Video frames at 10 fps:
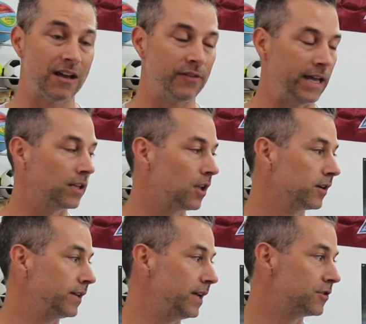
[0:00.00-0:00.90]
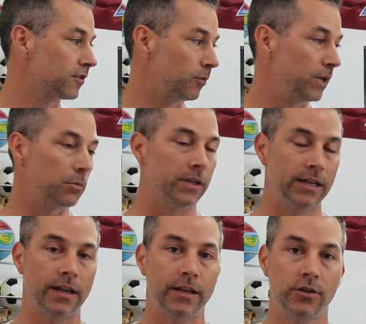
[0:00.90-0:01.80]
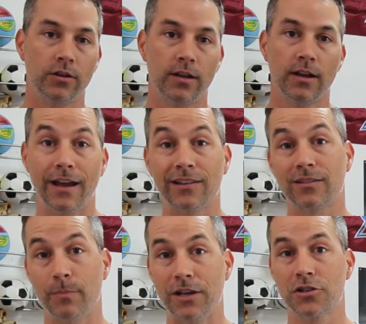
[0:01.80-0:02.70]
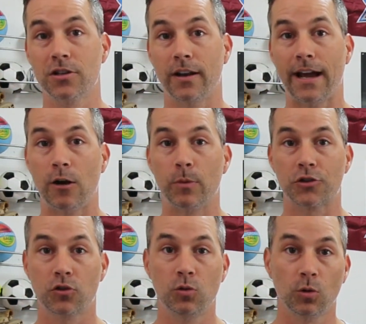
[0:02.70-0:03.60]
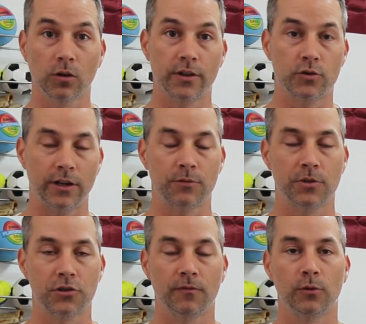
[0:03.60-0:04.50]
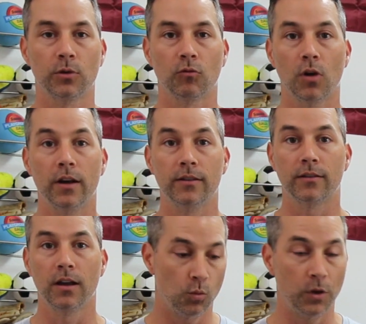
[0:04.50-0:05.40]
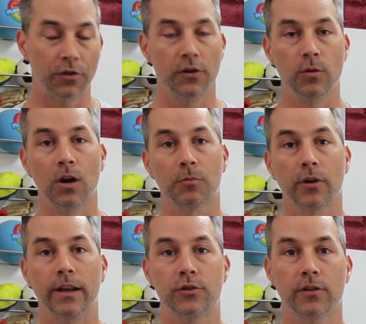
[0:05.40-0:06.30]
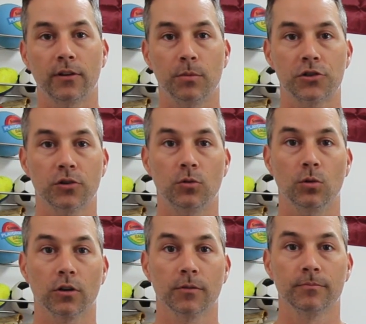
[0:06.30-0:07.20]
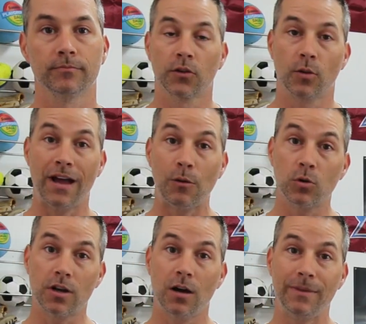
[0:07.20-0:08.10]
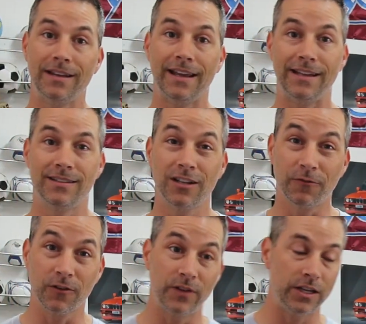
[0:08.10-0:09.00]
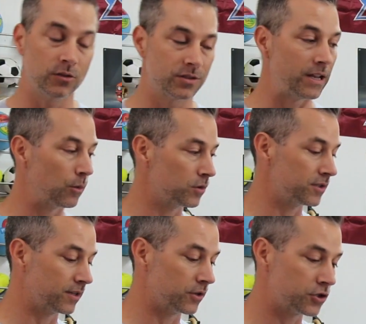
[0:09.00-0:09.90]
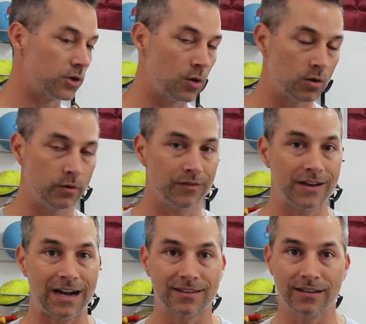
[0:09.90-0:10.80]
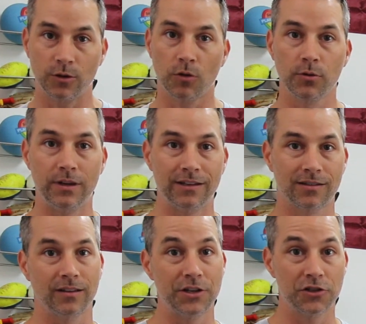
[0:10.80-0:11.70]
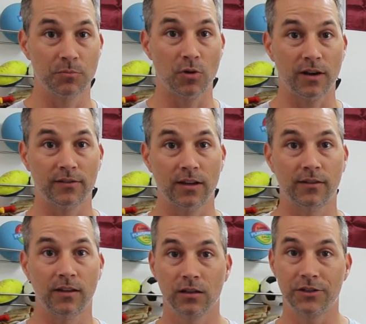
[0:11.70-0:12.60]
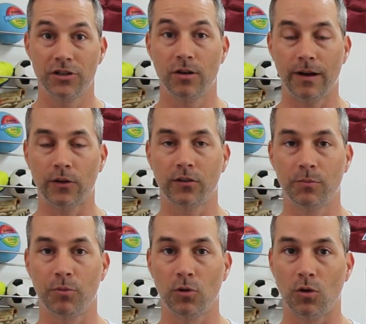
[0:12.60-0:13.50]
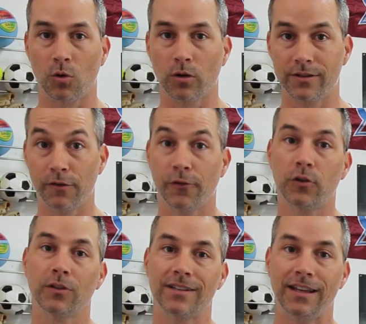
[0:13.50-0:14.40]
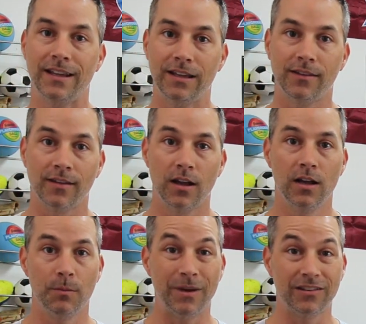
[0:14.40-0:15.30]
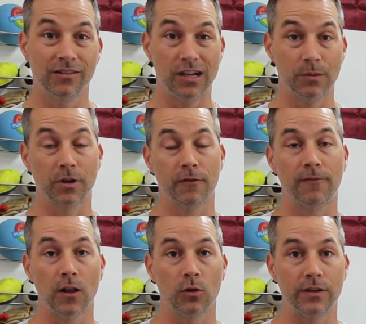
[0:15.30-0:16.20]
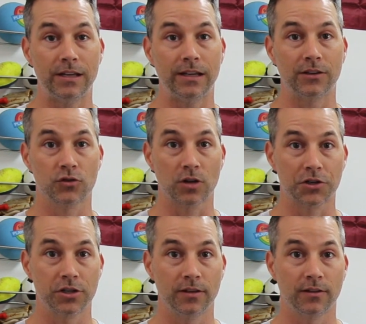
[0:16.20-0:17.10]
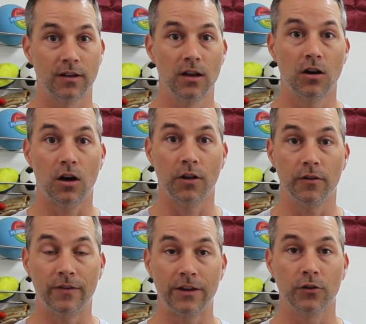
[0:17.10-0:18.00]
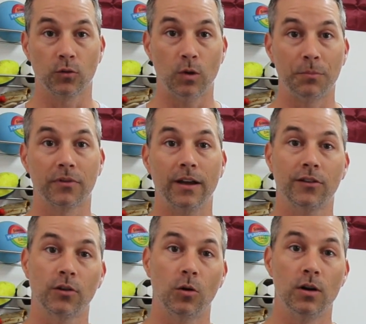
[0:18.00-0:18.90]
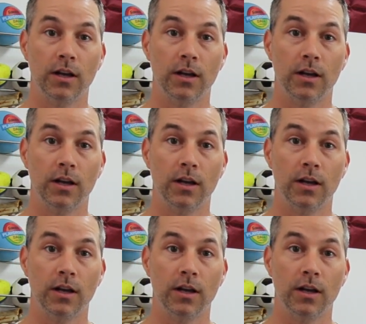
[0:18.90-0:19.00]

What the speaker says: have analog gauges, I'll be able to get a good estimation on how much cooler the transmission fluid runs with the new upgraded transmission cooler. So that will come in a different video. Today we're just going to show you what we've got and go through the installation process, let you know how simple or difficult it is. Basically, I'm going to follow the instructions on the vendor's website. So